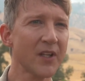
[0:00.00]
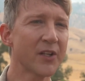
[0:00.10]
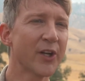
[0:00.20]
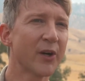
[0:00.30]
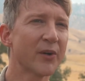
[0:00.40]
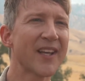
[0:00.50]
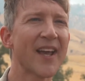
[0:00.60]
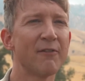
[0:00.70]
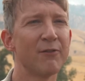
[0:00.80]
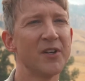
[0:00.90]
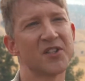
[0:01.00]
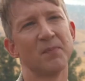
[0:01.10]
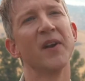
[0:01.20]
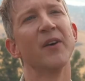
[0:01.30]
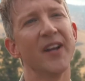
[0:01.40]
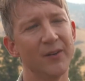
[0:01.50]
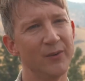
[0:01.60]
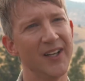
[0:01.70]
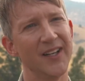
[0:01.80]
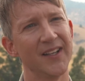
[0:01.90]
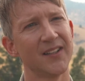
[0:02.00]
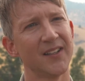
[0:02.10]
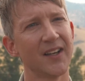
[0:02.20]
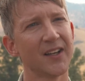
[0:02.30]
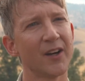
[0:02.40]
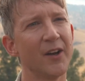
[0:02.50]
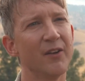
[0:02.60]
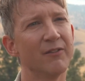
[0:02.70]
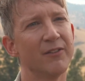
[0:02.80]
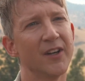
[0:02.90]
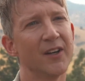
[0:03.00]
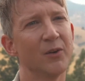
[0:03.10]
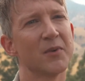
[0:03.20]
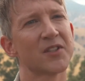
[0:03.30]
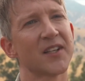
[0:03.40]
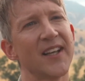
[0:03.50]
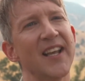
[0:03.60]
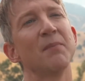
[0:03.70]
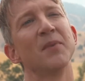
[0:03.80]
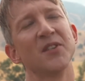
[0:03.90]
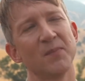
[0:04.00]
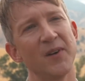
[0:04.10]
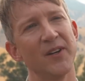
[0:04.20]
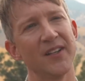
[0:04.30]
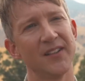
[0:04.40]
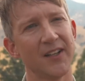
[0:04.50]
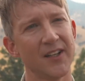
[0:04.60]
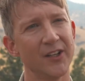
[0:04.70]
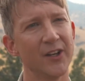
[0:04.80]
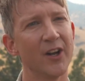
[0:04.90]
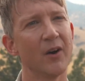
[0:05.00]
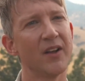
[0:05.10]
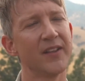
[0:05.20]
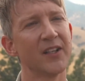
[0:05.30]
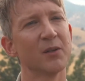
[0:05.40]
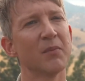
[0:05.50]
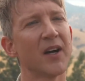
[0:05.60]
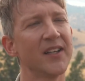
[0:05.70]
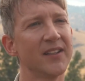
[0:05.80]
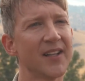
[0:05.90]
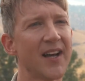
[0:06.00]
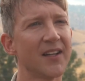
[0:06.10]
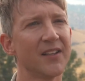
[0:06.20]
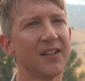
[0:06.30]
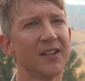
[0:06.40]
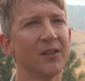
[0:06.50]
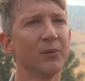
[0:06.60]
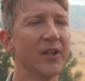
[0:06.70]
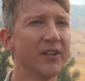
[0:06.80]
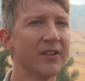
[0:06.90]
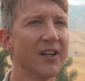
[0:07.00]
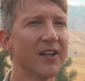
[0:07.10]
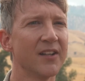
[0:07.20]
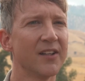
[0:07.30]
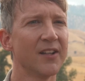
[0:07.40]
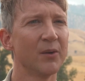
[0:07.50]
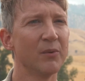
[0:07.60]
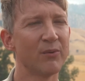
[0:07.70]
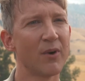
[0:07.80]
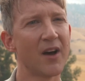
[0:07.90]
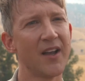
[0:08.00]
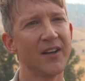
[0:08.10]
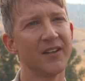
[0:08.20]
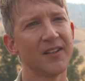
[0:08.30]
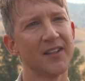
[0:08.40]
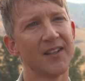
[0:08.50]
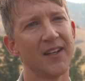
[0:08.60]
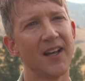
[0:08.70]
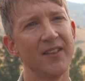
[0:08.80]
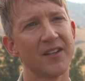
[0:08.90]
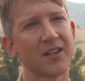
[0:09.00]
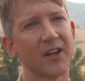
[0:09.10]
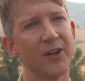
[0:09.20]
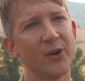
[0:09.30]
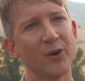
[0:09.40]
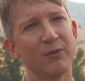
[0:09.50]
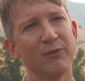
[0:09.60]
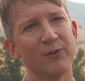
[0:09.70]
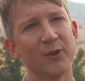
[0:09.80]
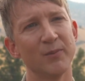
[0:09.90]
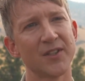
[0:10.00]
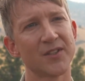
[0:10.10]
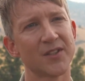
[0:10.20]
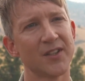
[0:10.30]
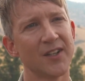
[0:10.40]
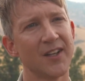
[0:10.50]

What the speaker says: you know, carefree spirit, really, kind of almost like a hippie spirit, you know. I think combining that with Ryan and this kind of nonconformist